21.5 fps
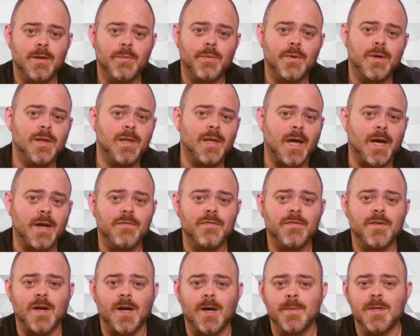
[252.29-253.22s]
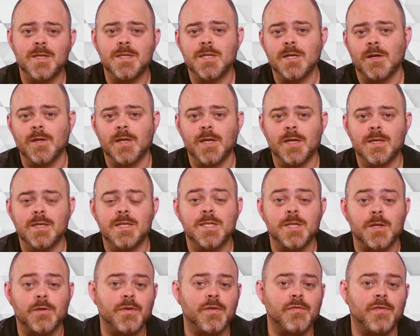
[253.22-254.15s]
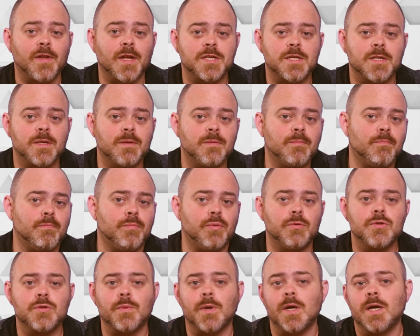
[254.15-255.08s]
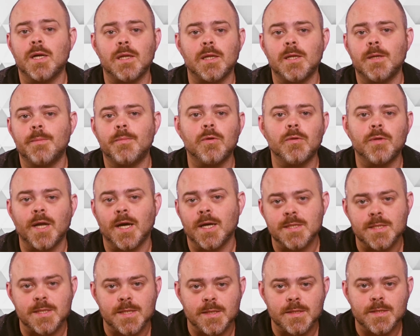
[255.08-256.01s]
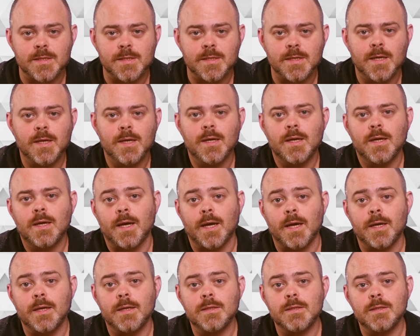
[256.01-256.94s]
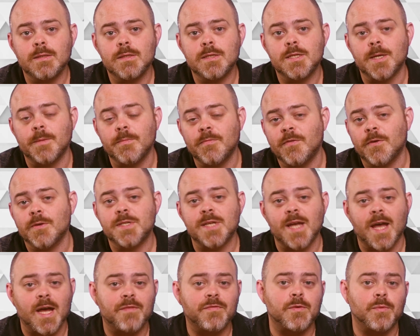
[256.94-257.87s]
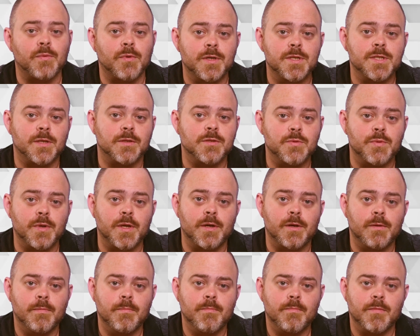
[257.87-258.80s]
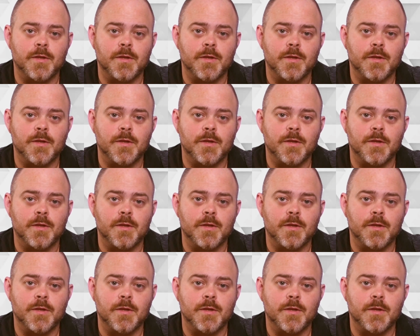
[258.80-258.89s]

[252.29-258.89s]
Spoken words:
There were a lot of comments calling self-reflection bourgeois liberal nonsense. And some folks afterwards on Twitter,